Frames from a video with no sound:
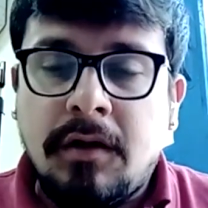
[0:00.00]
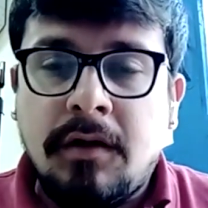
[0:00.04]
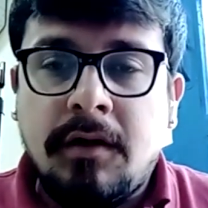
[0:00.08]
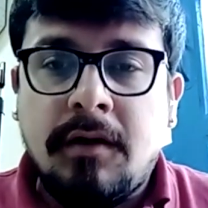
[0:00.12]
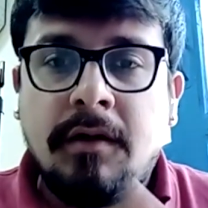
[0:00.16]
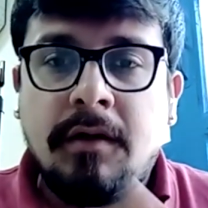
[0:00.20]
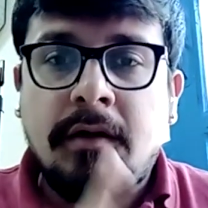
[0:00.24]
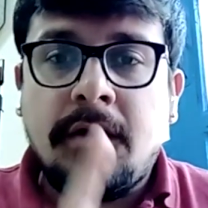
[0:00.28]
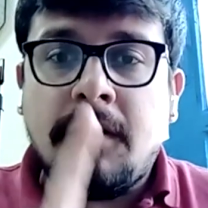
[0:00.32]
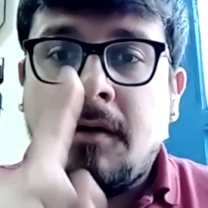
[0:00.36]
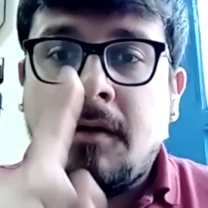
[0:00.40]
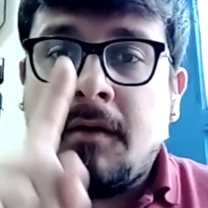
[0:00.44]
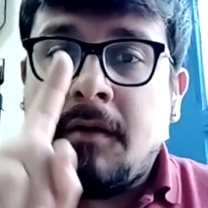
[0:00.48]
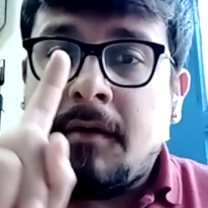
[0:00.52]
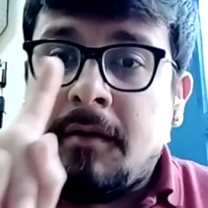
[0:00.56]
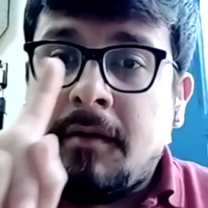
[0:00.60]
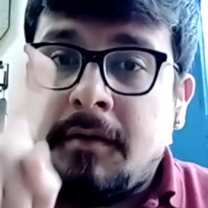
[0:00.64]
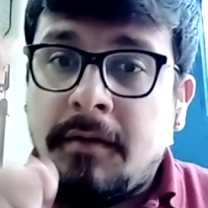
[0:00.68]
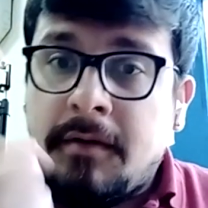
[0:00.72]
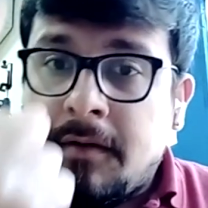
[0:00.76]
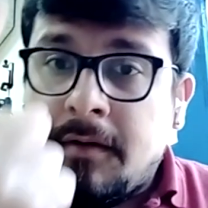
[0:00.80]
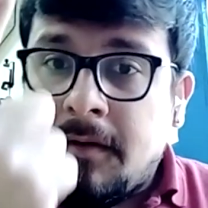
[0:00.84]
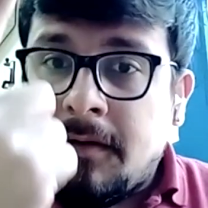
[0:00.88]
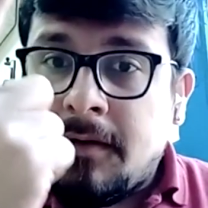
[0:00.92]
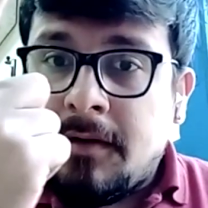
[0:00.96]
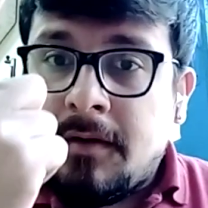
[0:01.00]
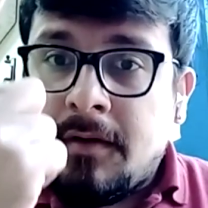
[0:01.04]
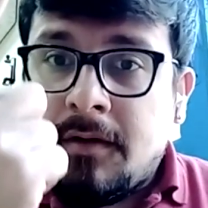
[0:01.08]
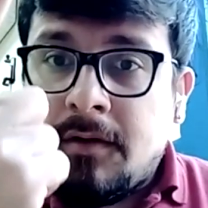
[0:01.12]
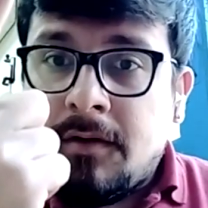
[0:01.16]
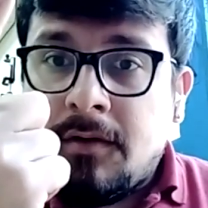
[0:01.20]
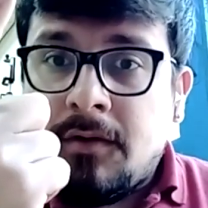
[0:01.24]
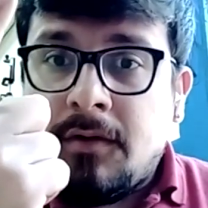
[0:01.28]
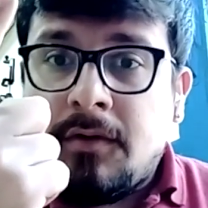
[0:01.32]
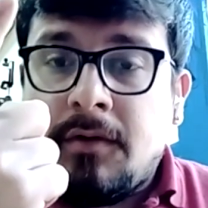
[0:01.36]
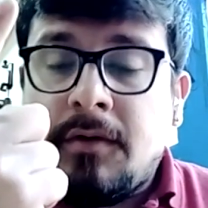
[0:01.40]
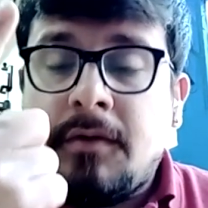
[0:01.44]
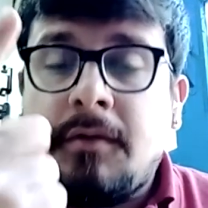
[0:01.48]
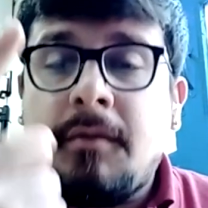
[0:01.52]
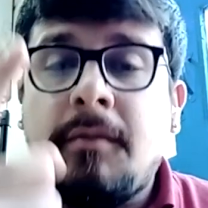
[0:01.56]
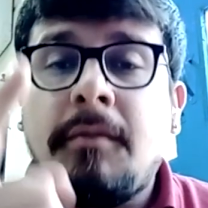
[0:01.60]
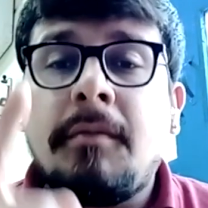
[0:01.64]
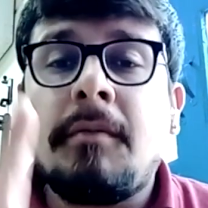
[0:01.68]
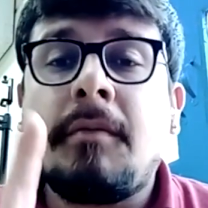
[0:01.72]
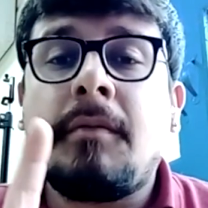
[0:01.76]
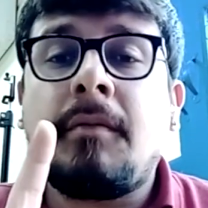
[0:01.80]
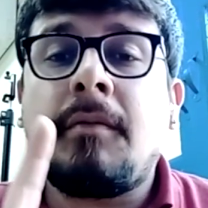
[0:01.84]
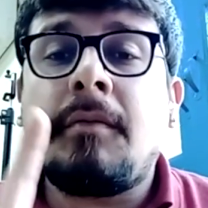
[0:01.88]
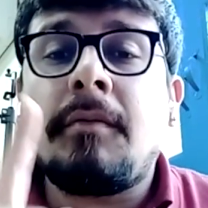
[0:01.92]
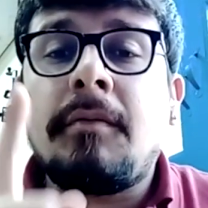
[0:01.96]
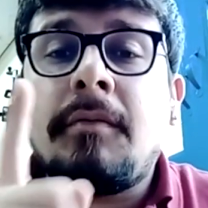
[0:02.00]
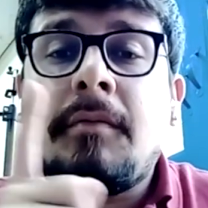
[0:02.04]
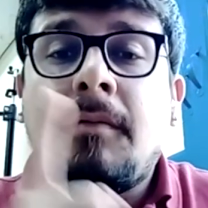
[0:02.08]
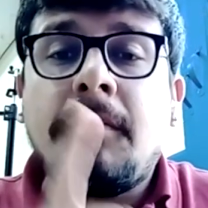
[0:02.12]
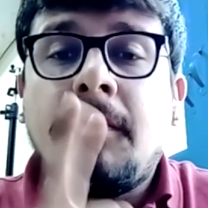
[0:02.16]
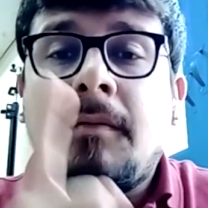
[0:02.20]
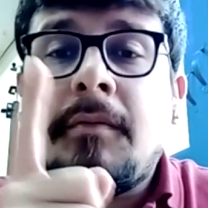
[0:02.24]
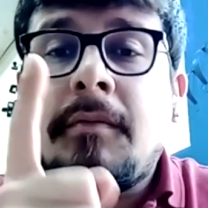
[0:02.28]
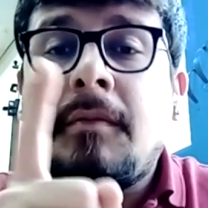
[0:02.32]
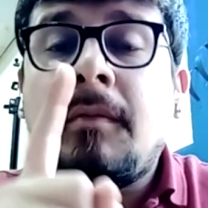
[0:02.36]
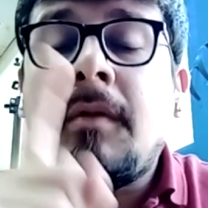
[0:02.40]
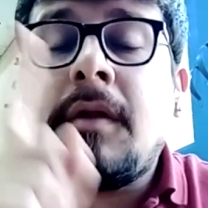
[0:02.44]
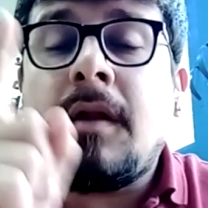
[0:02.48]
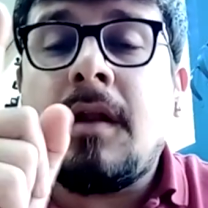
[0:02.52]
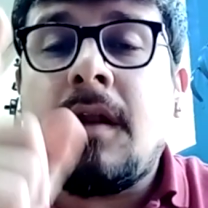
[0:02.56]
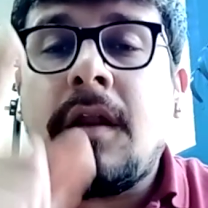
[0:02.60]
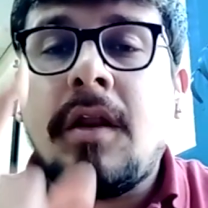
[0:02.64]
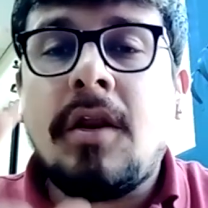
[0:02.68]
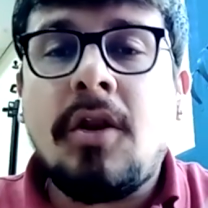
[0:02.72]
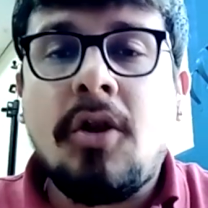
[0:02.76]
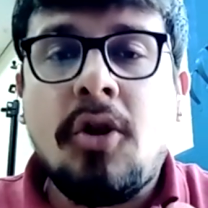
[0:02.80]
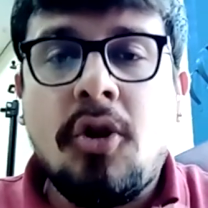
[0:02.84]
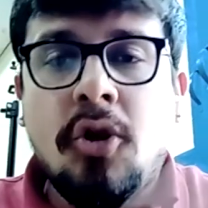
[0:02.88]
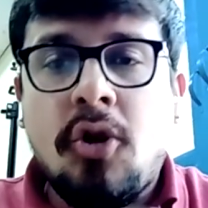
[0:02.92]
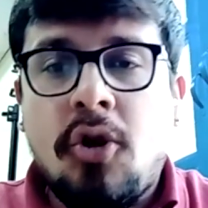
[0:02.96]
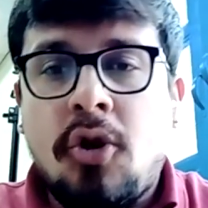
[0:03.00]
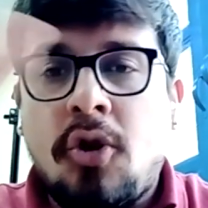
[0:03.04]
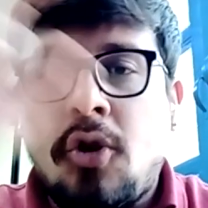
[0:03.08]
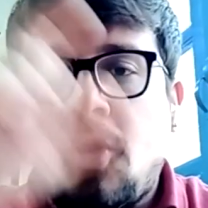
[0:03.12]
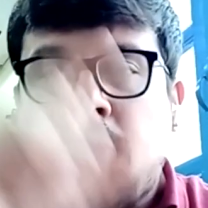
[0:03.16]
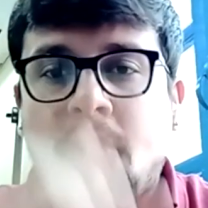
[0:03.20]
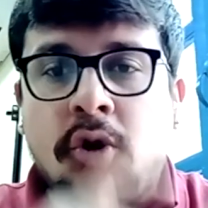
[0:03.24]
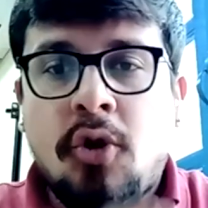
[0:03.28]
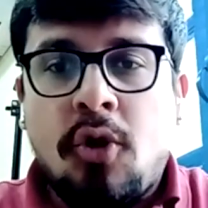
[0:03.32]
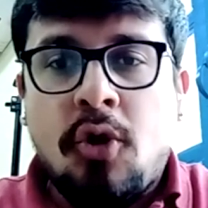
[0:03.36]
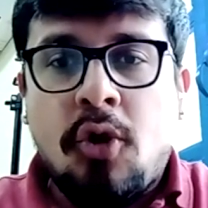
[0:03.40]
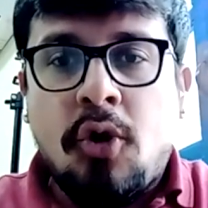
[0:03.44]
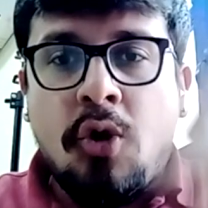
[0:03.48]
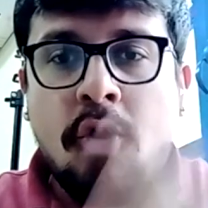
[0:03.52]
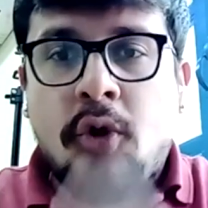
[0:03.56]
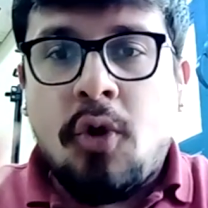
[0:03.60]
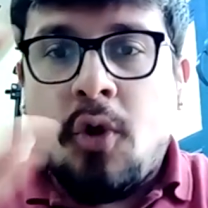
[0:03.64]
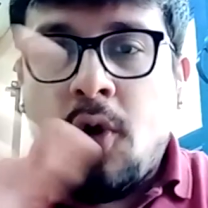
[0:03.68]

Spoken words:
For example, you can build a website like